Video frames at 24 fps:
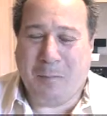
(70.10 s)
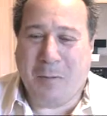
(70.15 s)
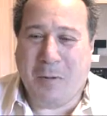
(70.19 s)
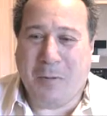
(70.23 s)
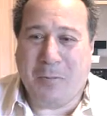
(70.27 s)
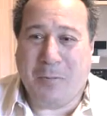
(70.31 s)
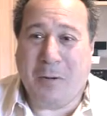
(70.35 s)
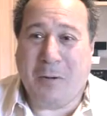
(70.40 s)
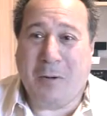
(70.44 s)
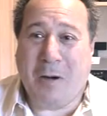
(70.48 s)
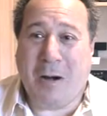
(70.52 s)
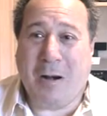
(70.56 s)

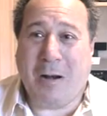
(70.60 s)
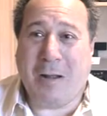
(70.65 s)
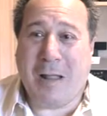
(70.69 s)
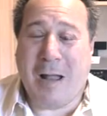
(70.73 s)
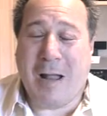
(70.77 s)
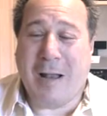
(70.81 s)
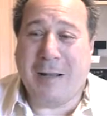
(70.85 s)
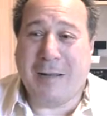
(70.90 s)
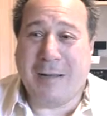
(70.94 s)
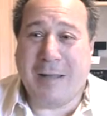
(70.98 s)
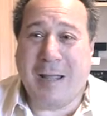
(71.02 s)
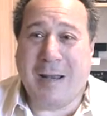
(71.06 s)
But there are a
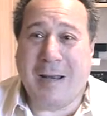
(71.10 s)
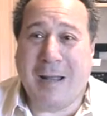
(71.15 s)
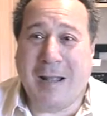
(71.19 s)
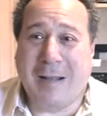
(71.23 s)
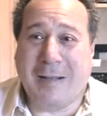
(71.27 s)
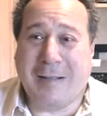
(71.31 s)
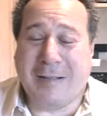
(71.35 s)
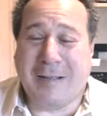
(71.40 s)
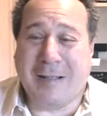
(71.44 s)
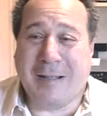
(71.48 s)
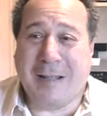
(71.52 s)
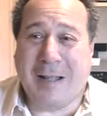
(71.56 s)
lot of
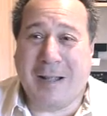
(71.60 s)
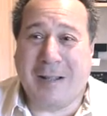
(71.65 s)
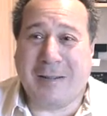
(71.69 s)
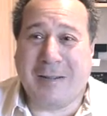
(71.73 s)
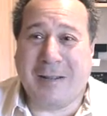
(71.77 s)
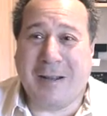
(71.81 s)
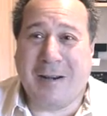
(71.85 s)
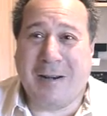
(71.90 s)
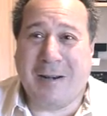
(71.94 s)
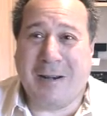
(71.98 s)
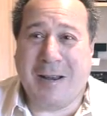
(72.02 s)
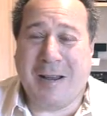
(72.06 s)
Deadheads still out
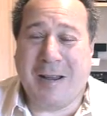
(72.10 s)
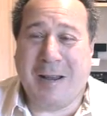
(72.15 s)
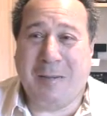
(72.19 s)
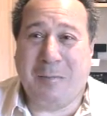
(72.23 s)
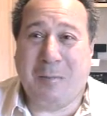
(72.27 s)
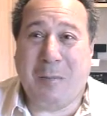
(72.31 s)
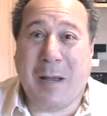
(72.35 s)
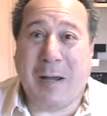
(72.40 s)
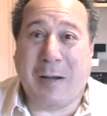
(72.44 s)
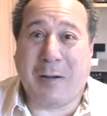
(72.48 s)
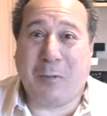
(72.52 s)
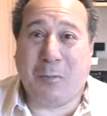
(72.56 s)
there, and
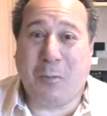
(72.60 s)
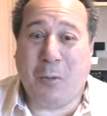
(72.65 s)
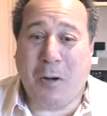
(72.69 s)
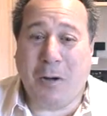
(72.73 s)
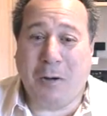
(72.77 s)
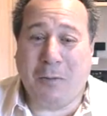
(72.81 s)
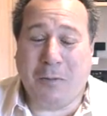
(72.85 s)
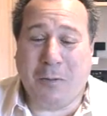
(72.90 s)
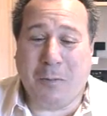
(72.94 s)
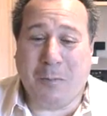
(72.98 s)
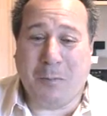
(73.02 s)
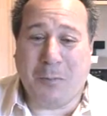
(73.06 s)
Mike's
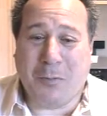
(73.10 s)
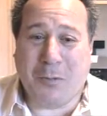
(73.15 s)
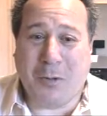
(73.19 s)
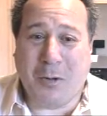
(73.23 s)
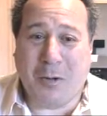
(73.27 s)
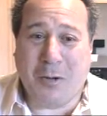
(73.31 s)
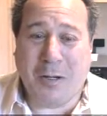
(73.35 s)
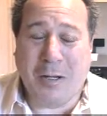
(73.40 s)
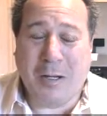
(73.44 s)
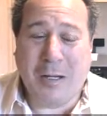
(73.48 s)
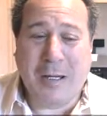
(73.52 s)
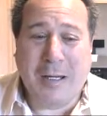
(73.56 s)
one of them.
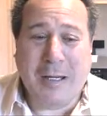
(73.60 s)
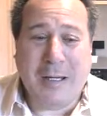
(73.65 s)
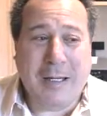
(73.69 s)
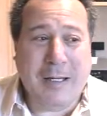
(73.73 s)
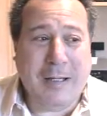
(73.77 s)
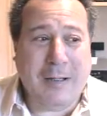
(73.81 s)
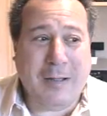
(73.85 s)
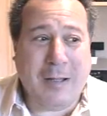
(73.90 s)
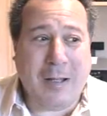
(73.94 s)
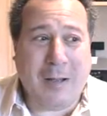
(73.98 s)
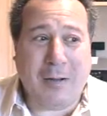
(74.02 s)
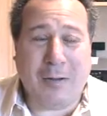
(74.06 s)
So
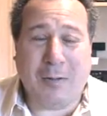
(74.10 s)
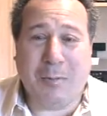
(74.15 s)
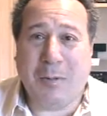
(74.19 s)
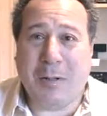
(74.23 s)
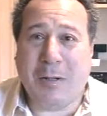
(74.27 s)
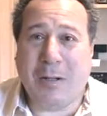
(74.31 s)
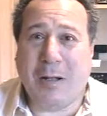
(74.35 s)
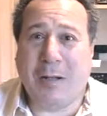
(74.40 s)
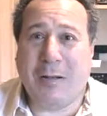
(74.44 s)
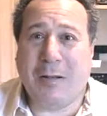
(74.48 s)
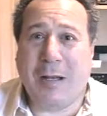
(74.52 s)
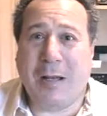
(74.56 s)
he tells me
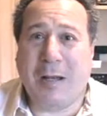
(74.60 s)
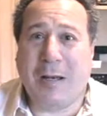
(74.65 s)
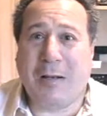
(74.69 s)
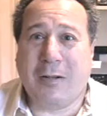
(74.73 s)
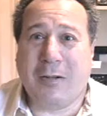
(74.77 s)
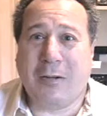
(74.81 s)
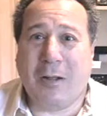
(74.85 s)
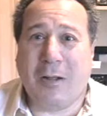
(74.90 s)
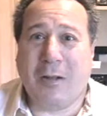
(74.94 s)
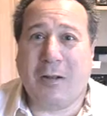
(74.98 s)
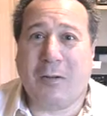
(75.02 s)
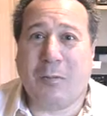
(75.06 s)
the other day he
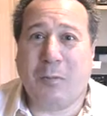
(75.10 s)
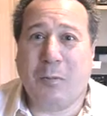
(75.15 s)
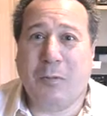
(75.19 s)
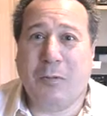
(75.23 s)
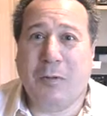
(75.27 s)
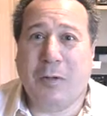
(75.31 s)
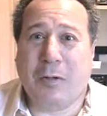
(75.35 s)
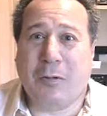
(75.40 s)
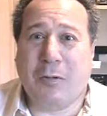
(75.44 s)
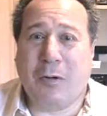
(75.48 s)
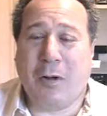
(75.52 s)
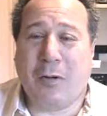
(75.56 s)
saw this
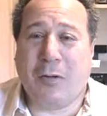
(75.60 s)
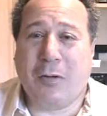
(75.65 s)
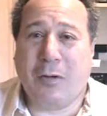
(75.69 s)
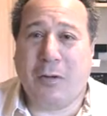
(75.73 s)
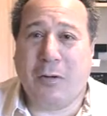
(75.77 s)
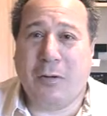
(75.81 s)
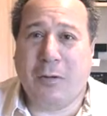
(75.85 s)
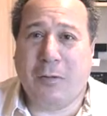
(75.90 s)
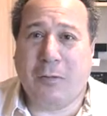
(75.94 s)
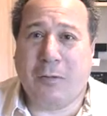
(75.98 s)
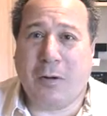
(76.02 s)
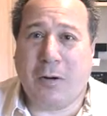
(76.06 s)
movie Across the
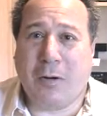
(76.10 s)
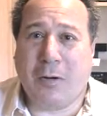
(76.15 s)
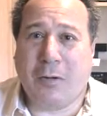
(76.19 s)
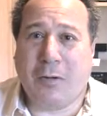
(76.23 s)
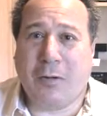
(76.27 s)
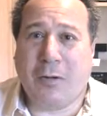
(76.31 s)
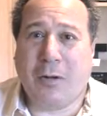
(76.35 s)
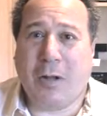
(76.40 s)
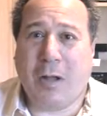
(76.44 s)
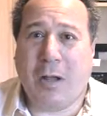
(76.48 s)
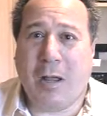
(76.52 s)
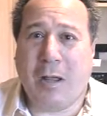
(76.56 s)

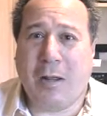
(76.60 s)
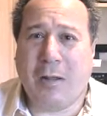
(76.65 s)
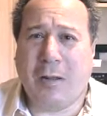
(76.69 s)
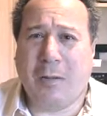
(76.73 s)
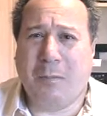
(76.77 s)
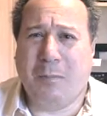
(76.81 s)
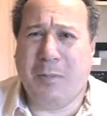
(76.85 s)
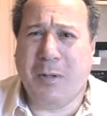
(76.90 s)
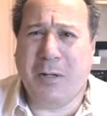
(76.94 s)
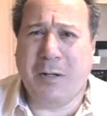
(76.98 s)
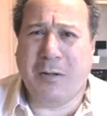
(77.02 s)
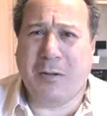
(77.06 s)
Universe, and
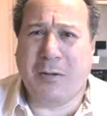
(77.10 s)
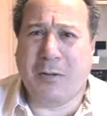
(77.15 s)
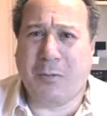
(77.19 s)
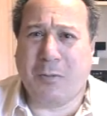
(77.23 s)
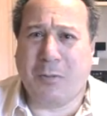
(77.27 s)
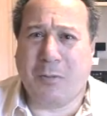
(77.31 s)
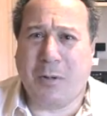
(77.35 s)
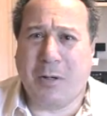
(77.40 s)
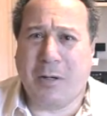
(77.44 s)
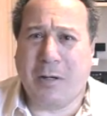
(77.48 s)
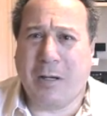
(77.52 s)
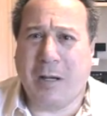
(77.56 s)
the Beatles
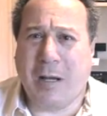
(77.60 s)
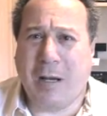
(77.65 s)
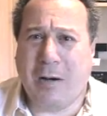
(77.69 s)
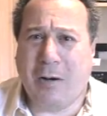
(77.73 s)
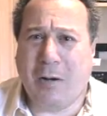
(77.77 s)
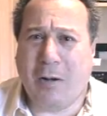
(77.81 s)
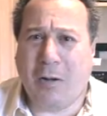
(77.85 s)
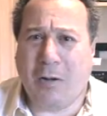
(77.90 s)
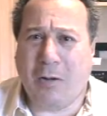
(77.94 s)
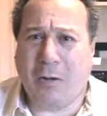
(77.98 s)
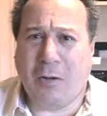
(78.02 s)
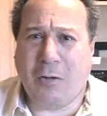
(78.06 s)
were in it,
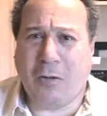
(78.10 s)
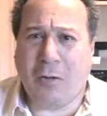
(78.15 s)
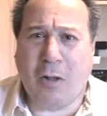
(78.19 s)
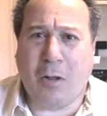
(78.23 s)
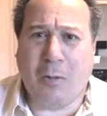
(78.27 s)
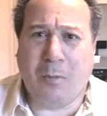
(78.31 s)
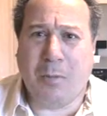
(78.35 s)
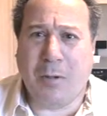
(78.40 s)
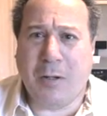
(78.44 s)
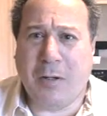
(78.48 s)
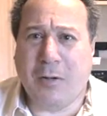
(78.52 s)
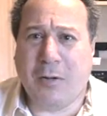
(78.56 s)
and it's
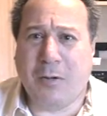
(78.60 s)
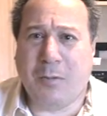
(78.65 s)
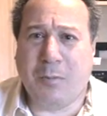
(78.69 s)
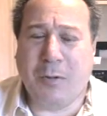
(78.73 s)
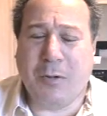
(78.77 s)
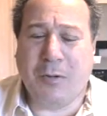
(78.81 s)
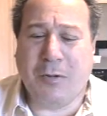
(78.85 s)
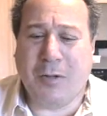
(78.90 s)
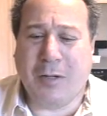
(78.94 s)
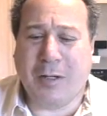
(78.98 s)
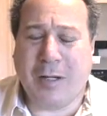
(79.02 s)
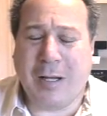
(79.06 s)
all Beatles
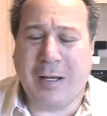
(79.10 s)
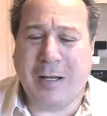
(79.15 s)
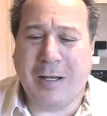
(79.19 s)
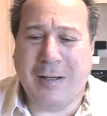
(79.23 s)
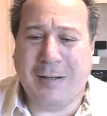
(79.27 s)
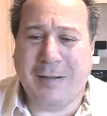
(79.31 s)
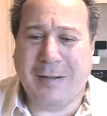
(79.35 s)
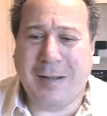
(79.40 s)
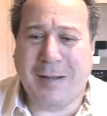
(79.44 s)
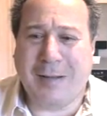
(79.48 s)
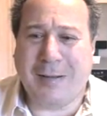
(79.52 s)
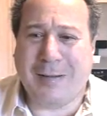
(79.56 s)
music, and he
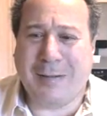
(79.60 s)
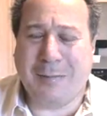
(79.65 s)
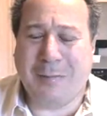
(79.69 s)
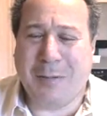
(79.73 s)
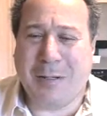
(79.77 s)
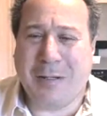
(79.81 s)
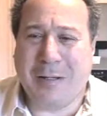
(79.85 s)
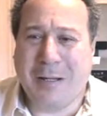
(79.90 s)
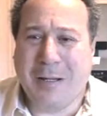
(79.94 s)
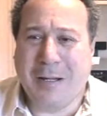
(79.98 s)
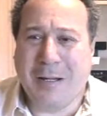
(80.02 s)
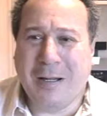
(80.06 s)
says to
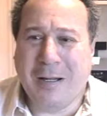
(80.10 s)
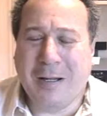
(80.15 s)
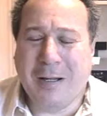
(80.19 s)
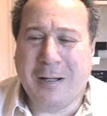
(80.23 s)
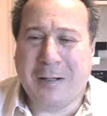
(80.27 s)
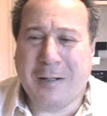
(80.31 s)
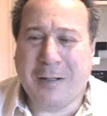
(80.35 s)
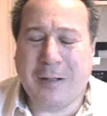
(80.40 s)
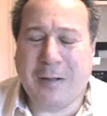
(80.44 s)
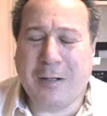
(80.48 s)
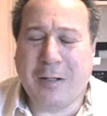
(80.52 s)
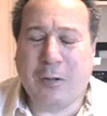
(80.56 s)
me
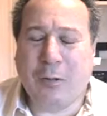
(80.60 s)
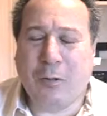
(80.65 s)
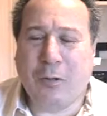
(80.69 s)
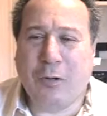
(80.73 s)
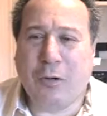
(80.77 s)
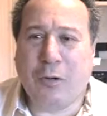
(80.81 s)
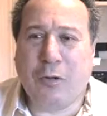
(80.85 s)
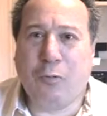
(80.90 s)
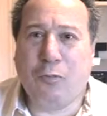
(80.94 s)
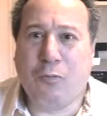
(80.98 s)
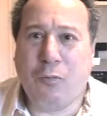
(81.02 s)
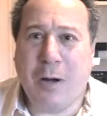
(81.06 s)
that this is
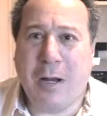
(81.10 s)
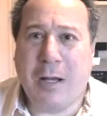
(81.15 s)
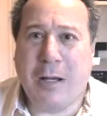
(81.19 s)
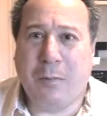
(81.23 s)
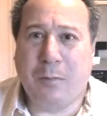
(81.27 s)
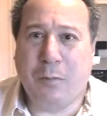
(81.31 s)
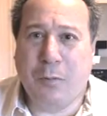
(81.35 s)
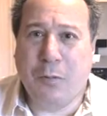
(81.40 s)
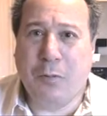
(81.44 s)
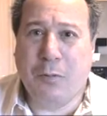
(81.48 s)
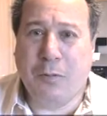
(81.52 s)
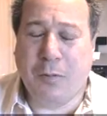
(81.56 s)
a
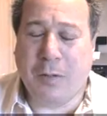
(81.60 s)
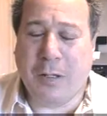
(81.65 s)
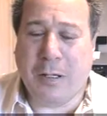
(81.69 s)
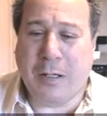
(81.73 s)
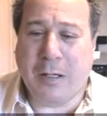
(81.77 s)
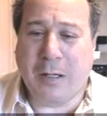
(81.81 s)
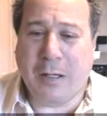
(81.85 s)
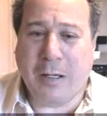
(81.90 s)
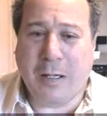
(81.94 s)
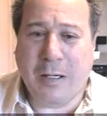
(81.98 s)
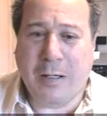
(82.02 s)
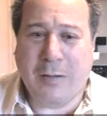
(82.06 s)
great movie.
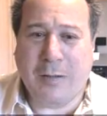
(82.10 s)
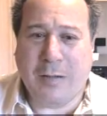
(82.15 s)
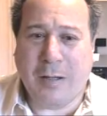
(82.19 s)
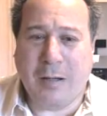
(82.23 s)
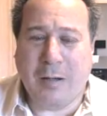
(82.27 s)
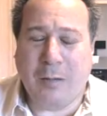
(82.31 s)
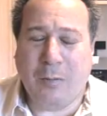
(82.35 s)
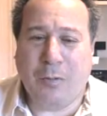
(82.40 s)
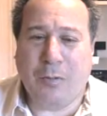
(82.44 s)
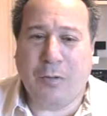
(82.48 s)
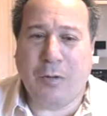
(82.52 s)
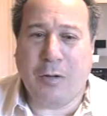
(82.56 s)
He said
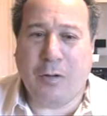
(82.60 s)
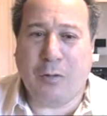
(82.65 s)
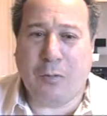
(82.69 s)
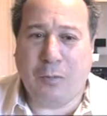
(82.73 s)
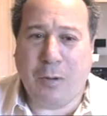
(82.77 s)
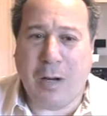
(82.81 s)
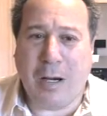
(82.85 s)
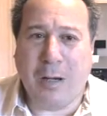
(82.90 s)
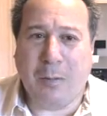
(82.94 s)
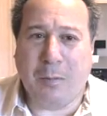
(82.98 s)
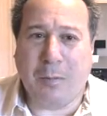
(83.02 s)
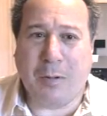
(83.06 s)
it was
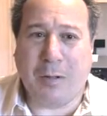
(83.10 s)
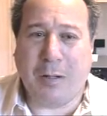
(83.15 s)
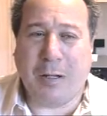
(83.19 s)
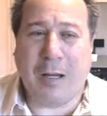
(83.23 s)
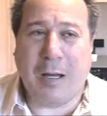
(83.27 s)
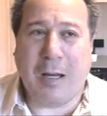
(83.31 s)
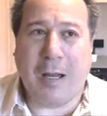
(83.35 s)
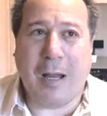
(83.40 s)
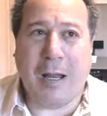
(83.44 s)
incredible.